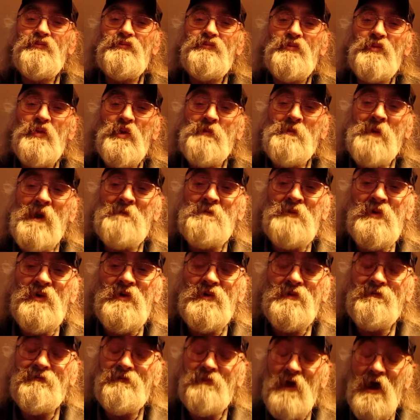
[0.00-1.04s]

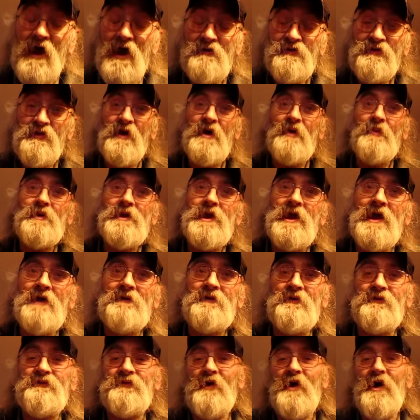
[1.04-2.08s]
Remember, I thought we had
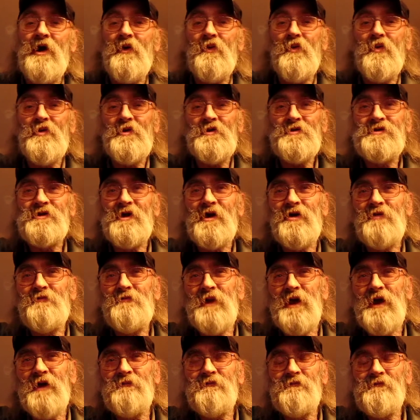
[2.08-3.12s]
this all worked out,
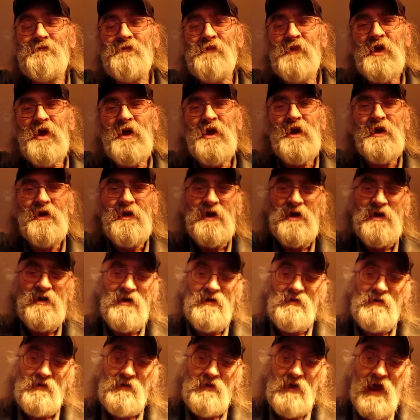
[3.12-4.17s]
man.
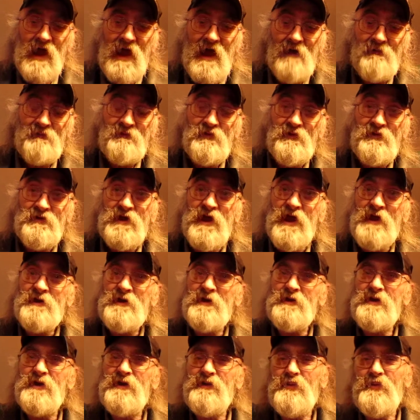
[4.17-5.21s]
After
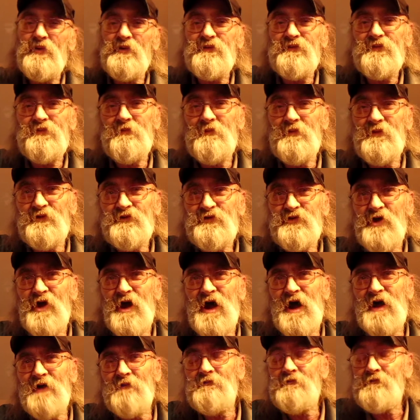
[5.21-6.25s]
Kennedy was
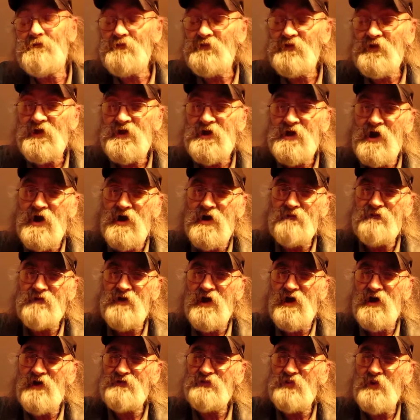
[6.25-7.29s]
shot, Lee Harvey
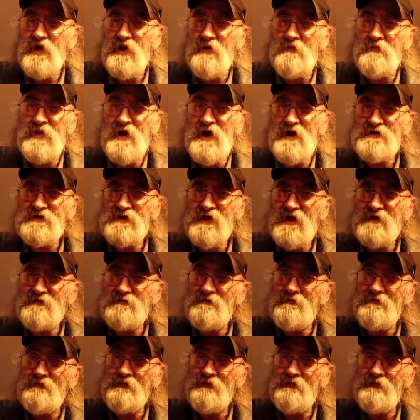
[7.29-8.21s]
Oswald bought that